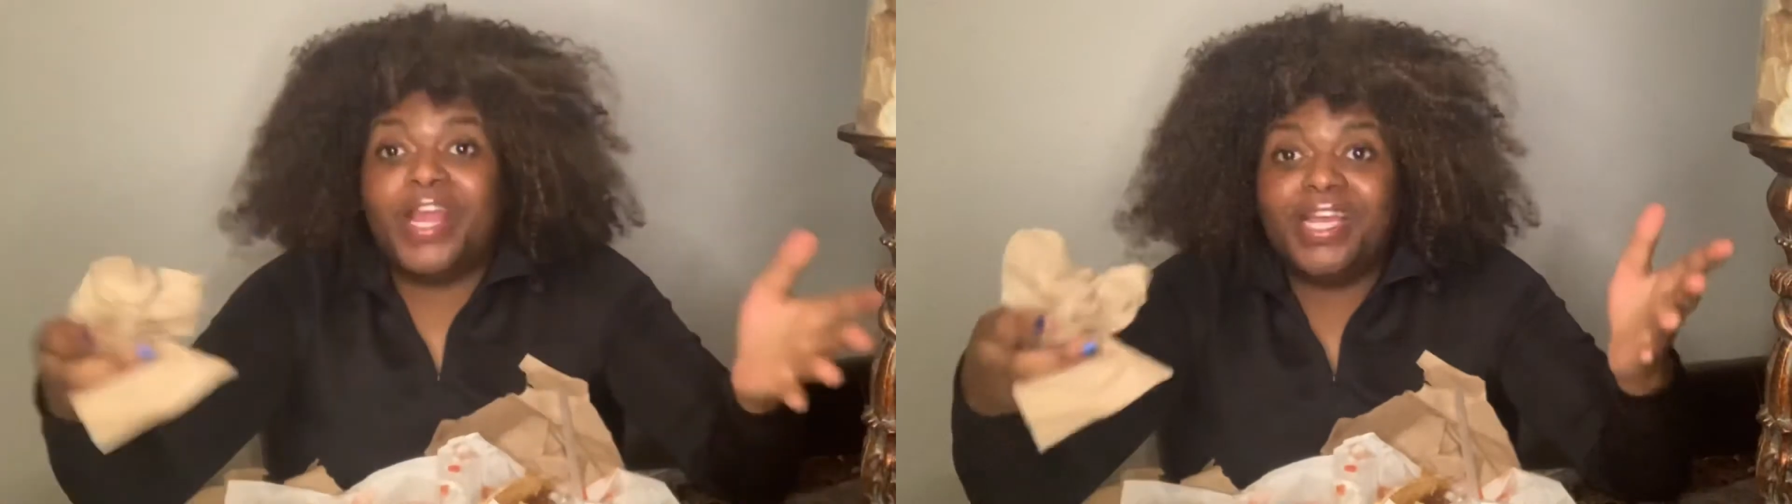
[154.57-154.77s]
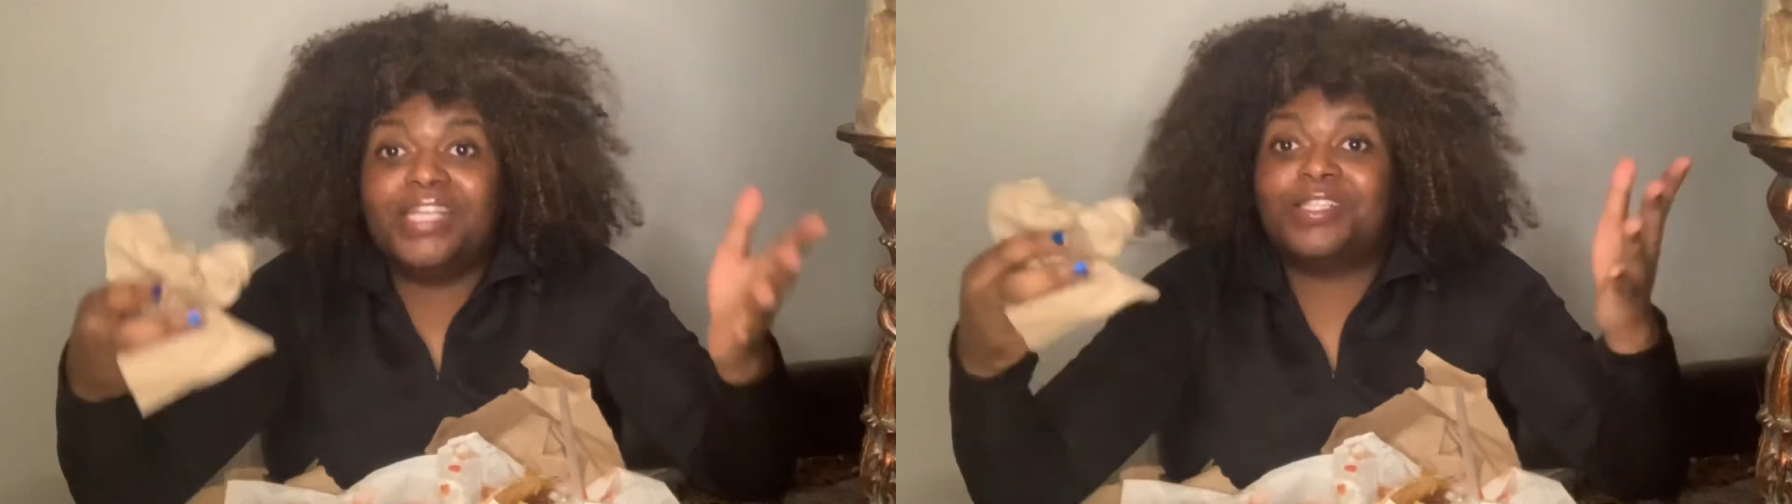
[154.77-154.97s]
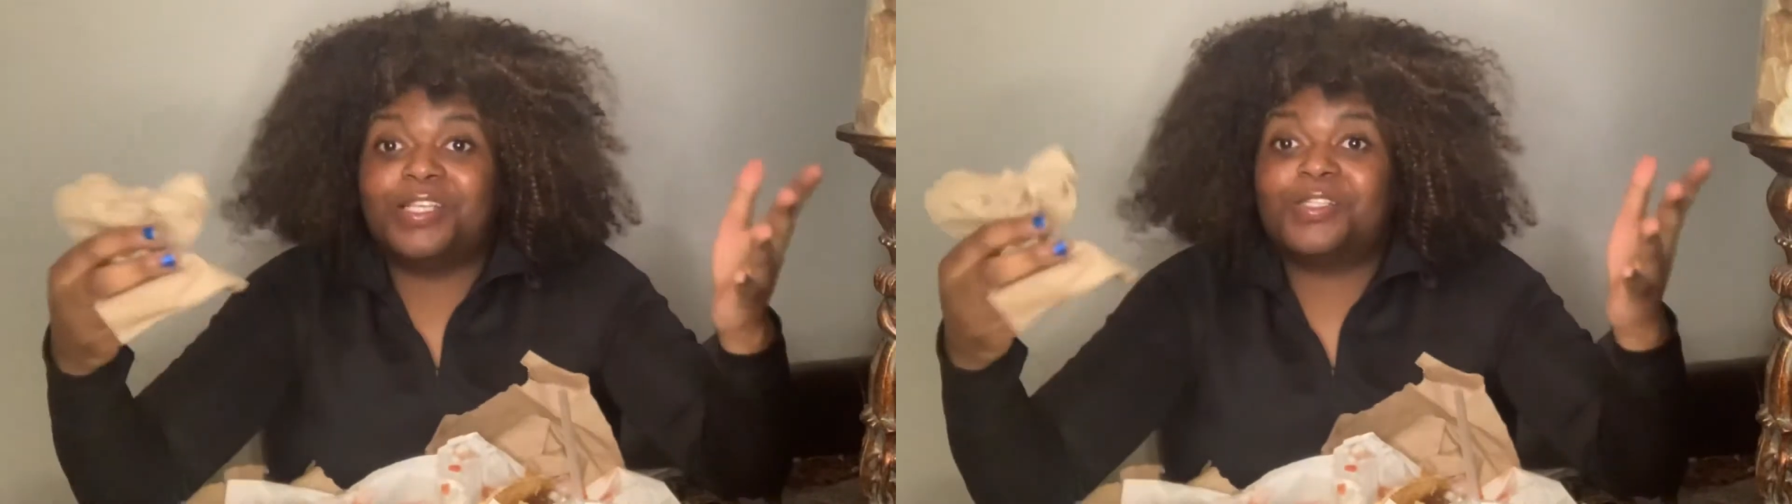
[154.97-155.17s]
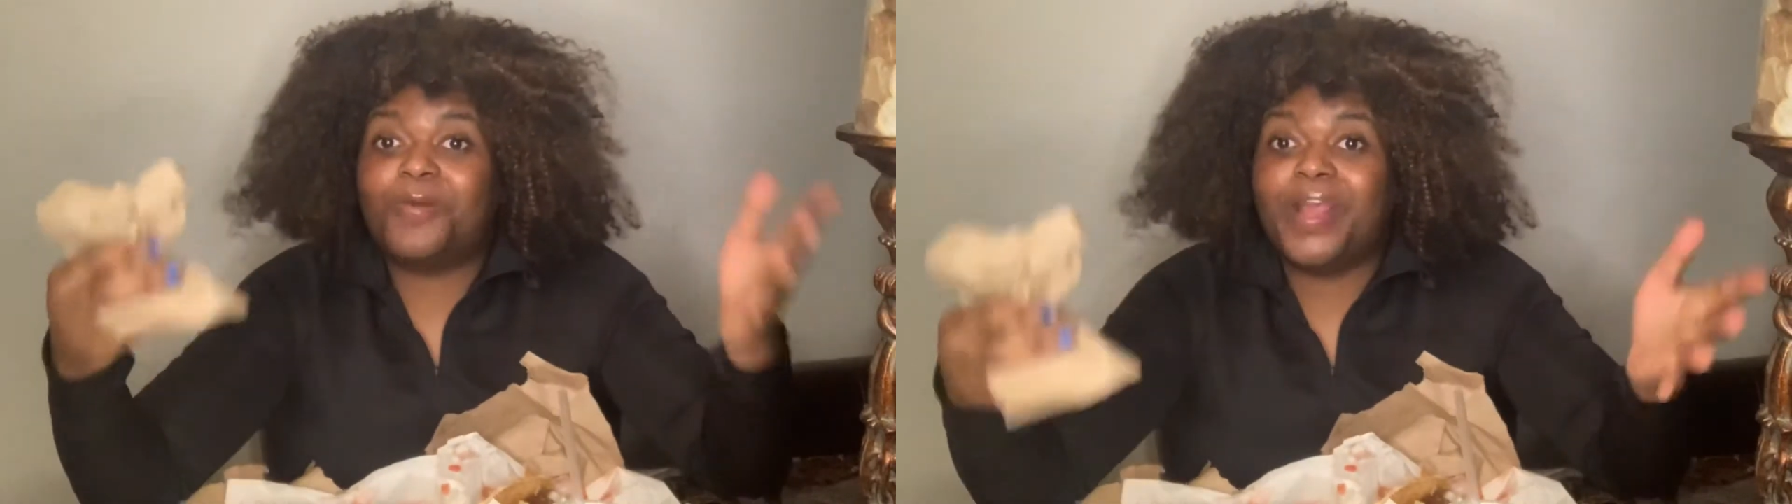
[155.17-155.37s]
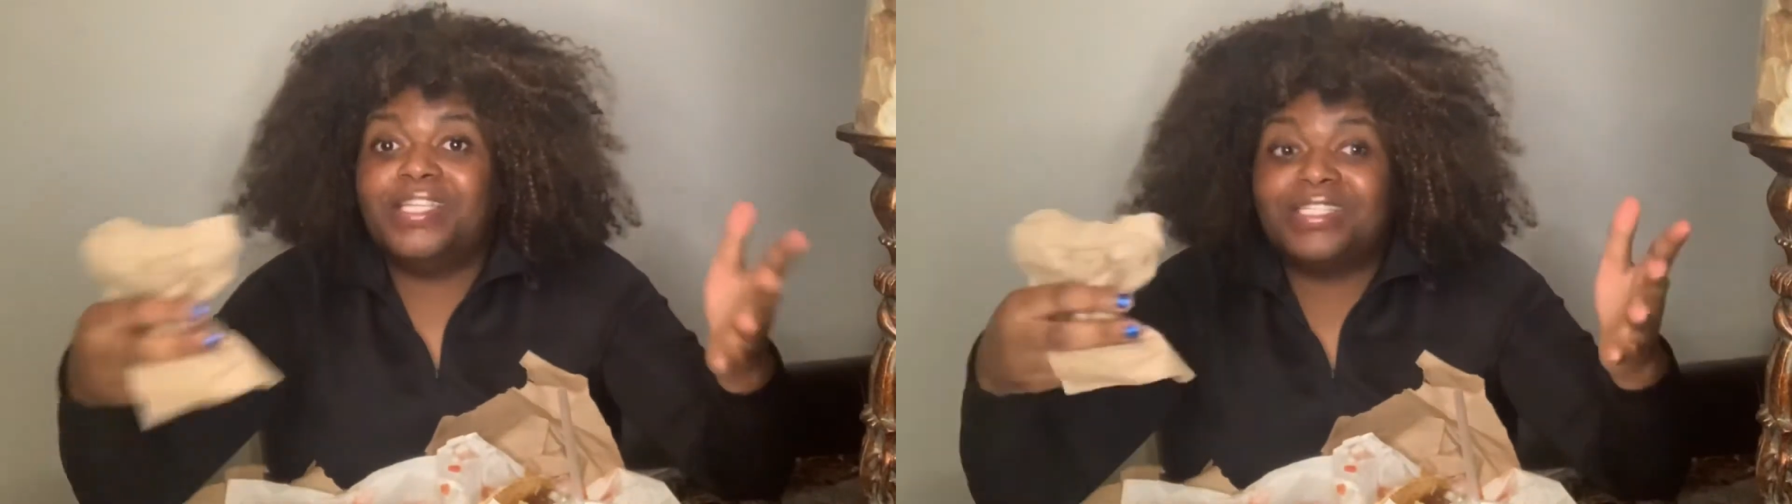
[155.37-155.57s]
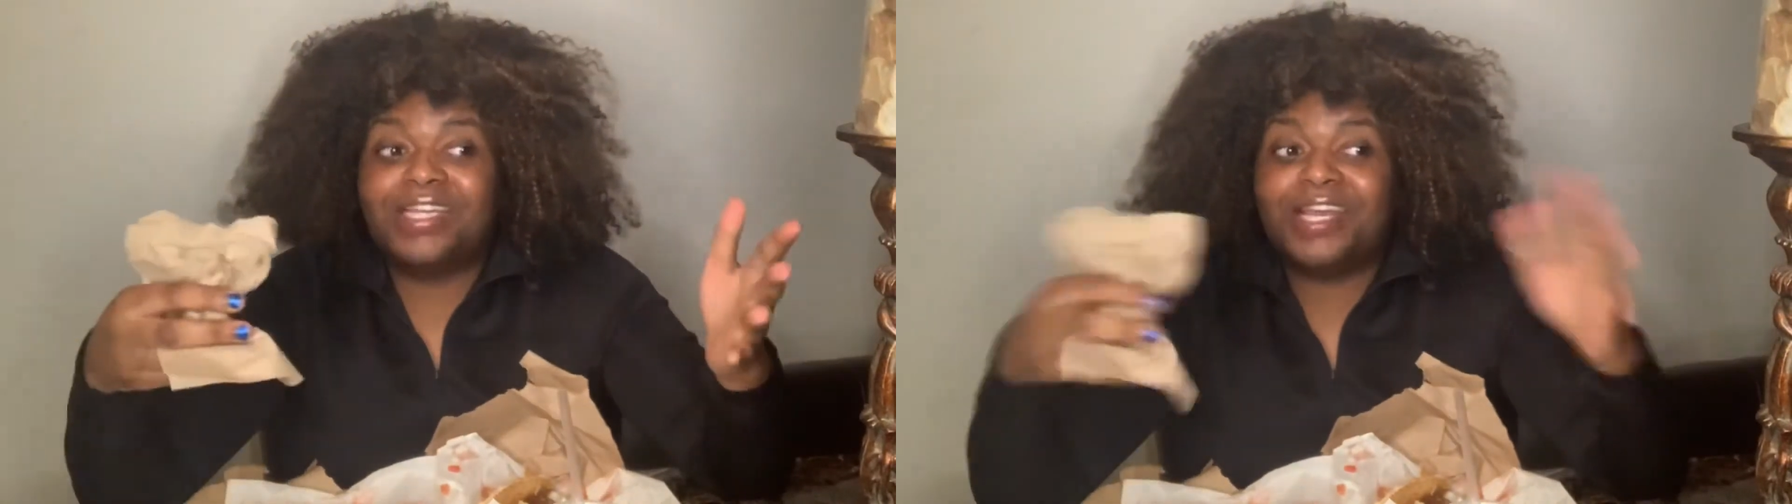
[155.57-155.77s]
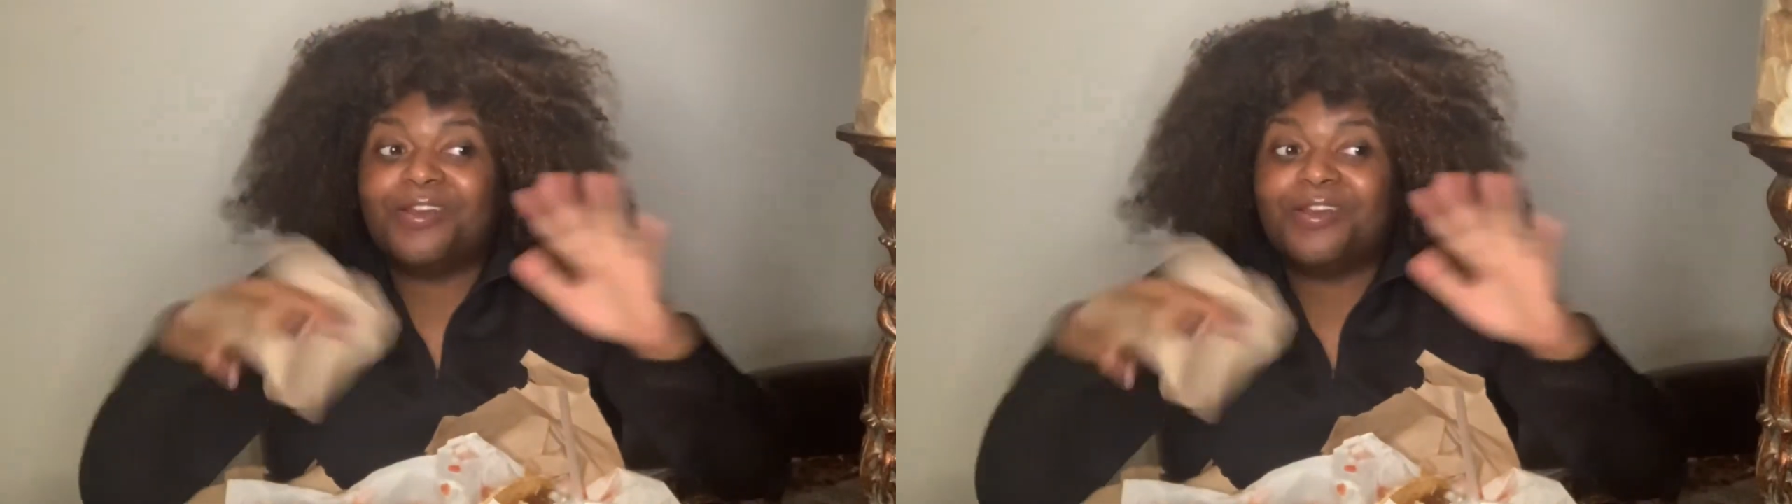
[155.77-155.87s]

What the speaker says: it's crazy that